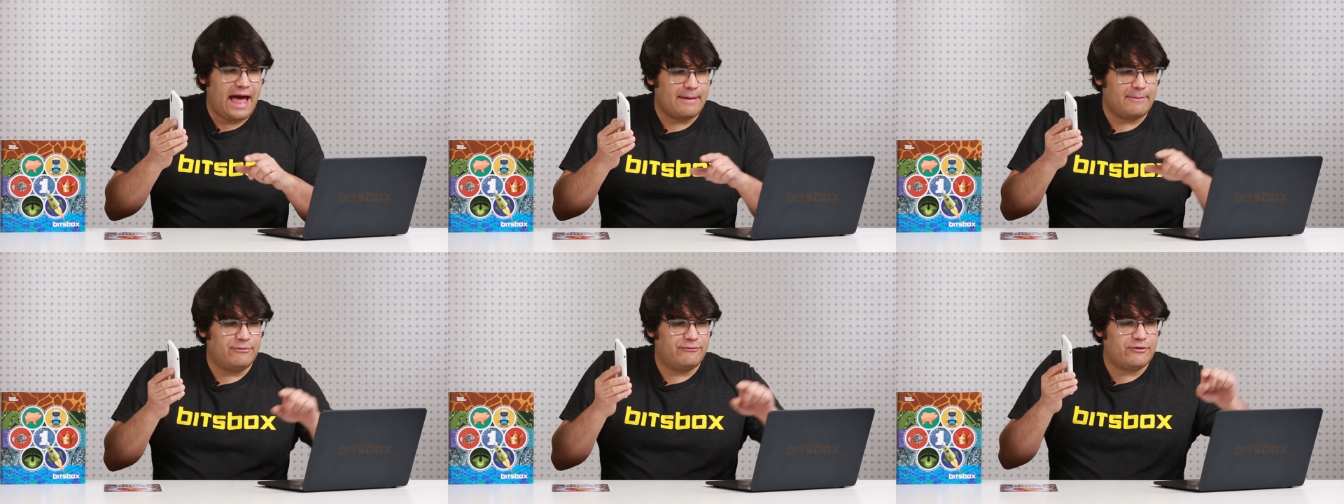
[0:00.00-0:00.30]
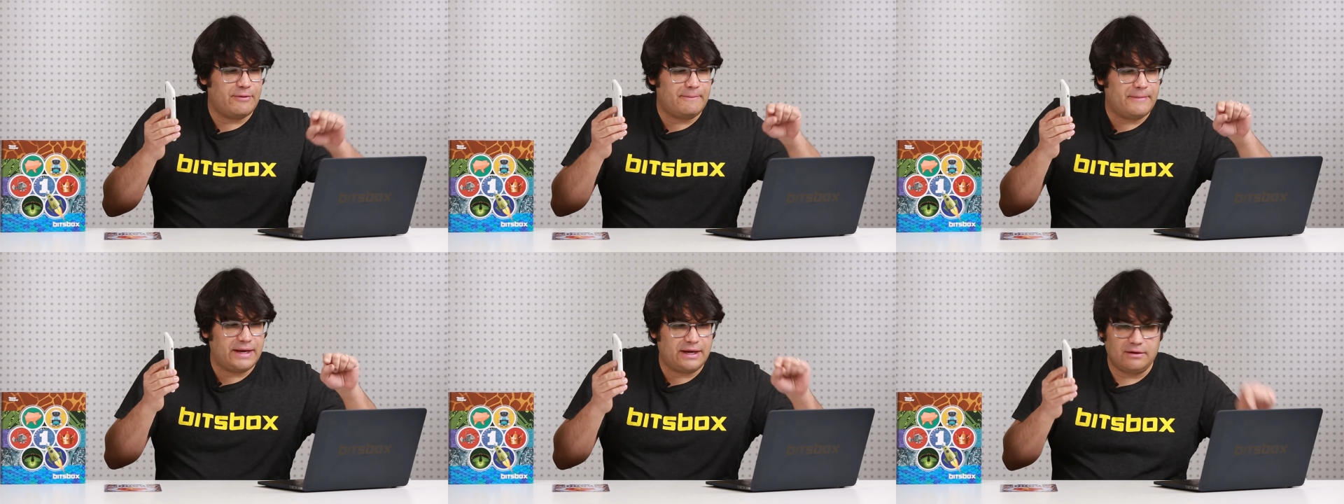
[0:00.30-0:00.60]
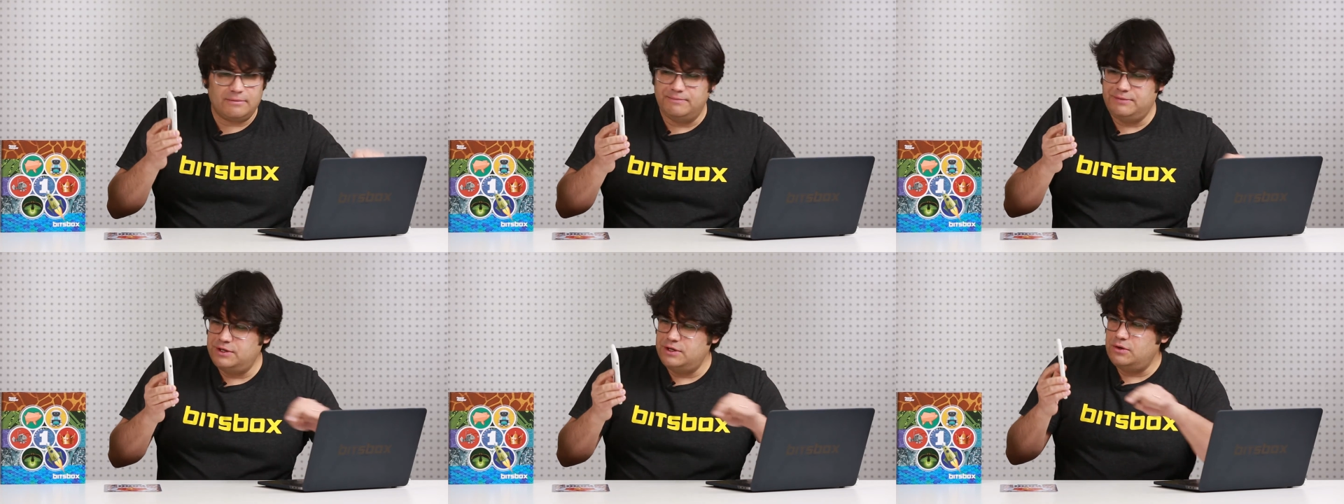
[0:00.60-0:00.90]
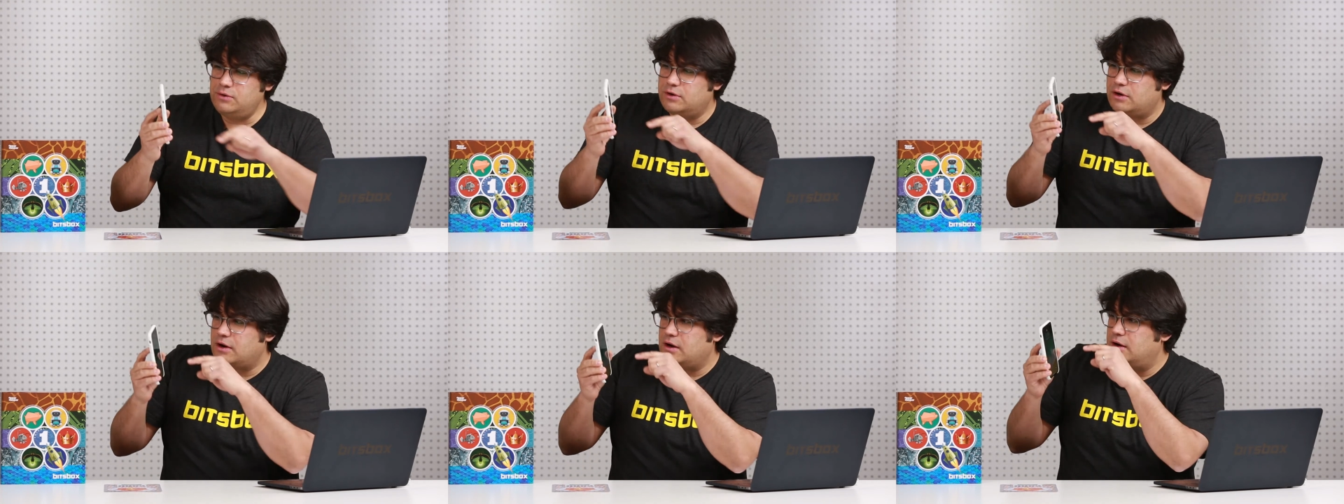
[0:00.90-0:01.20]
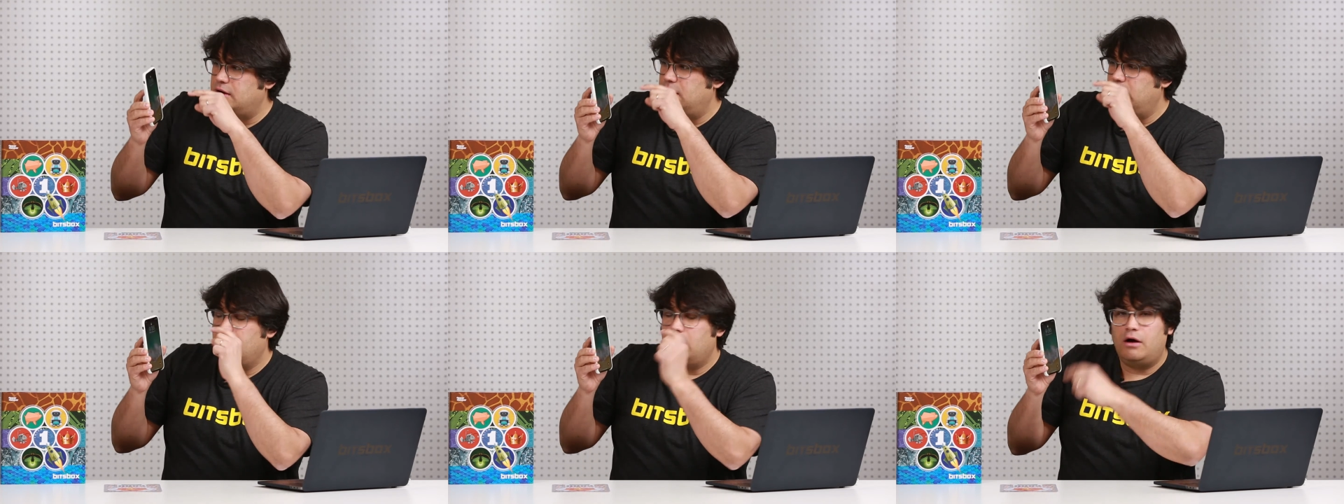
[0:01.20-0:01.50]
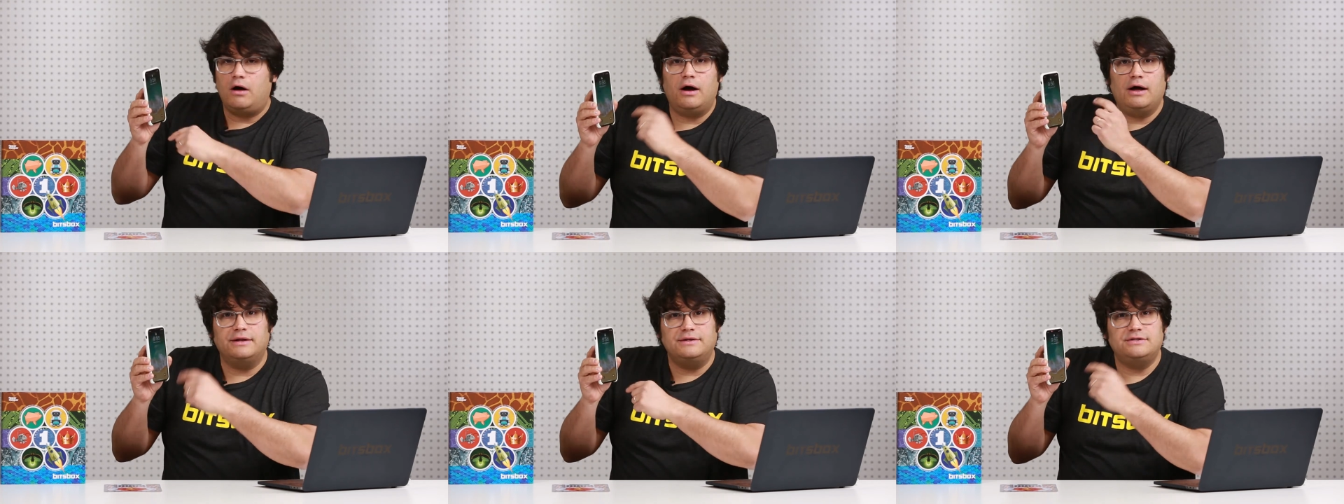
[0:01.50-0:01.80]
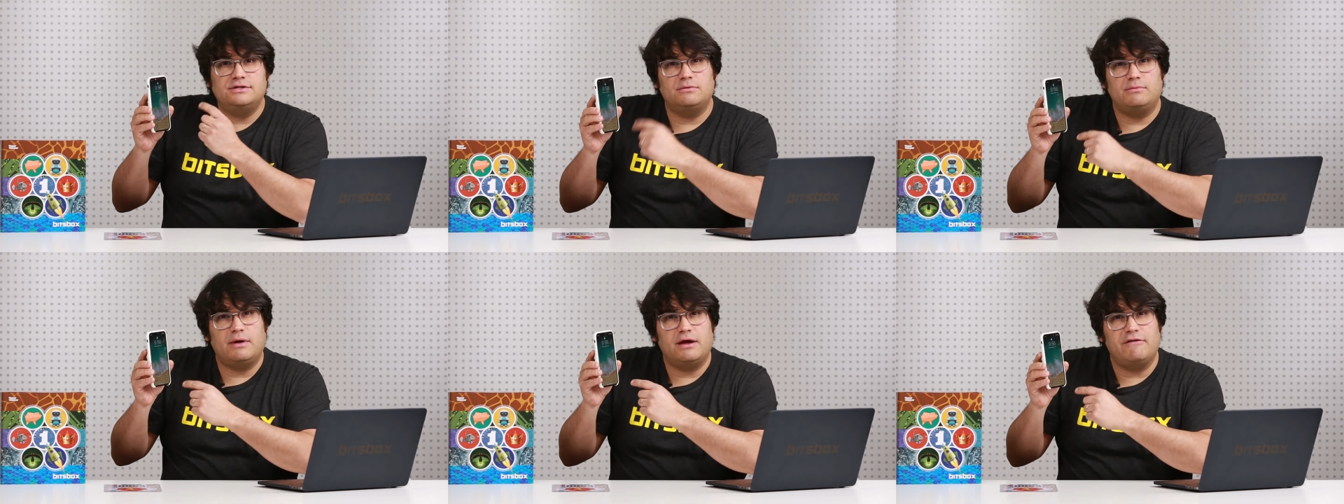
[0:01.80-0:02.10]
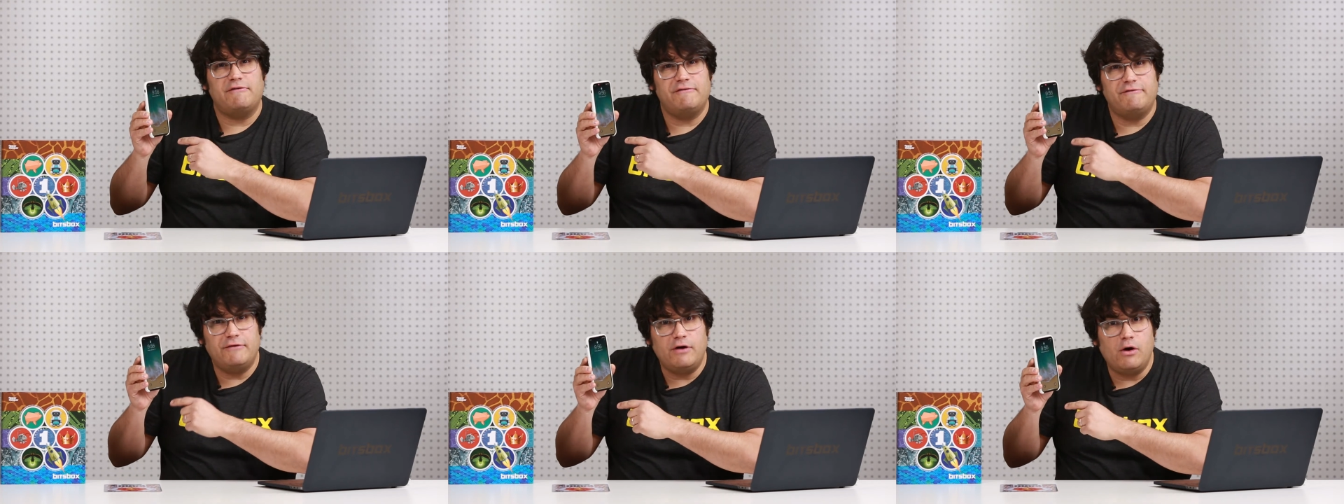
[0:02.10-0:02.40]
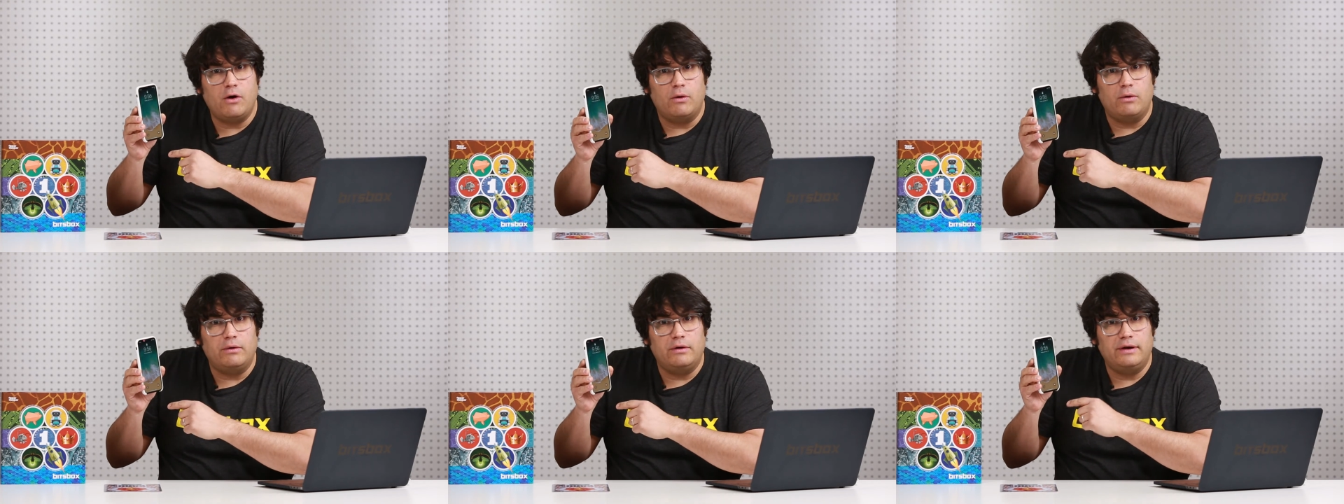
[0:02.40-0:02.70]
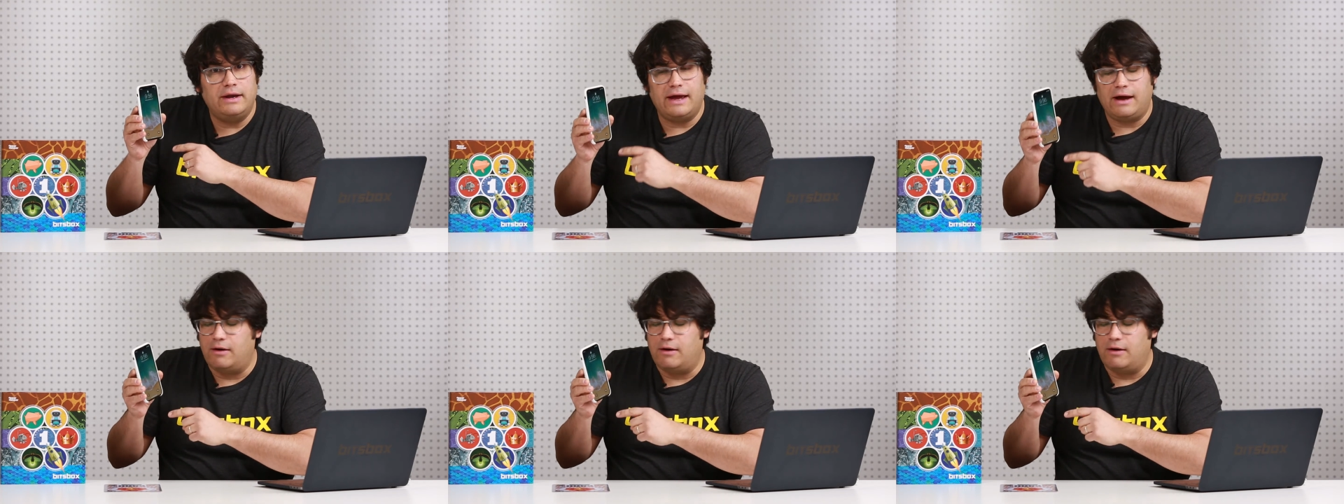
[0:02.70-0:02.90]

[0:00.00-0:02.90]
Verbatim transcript: app from my computer onto my phone.